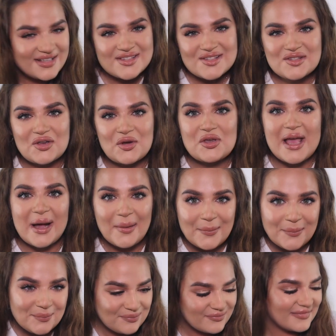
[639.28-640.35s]
So yeah,
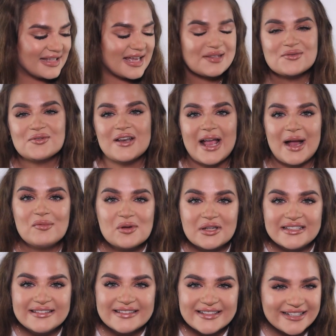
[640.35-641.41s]
that's what
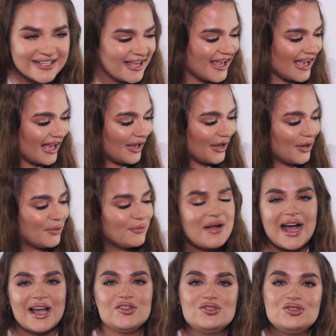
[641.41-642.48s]
happened. Um,
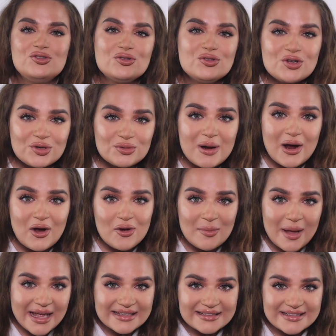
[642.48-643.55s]
I do not
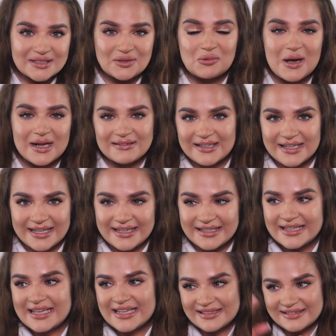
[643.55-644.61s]
recommend wearing
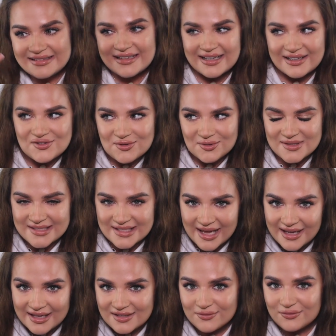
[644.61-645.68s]
it in the
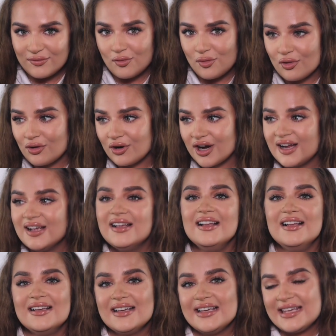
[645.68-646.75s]
countryside for
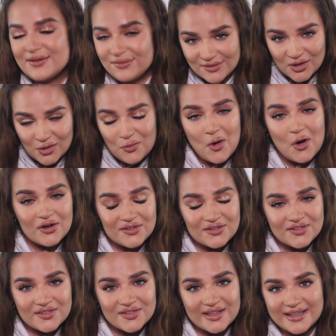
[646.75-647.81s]
evening
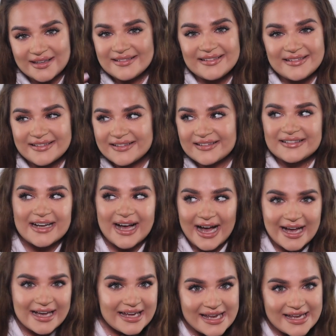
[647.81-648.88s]
walks in the
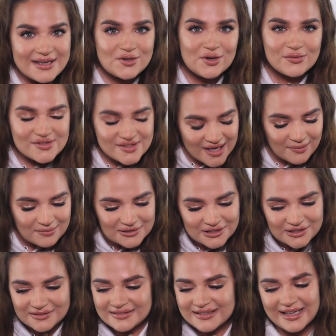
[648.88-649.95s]
high heat of
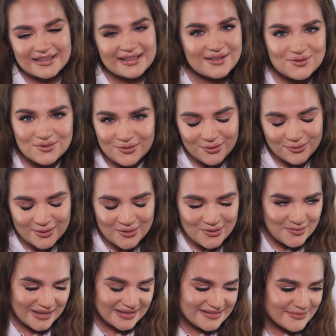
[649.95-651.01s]
summer. That I do not
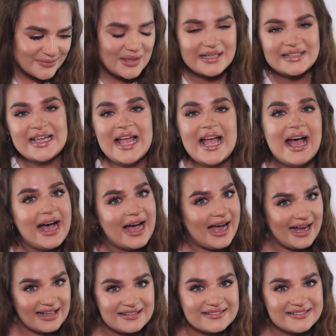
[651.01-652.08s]
recommend. But
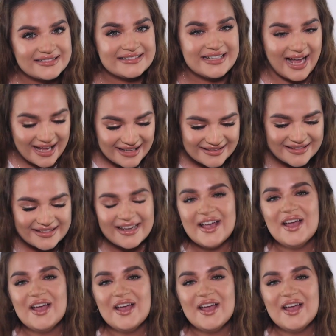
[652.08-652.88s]
other than that,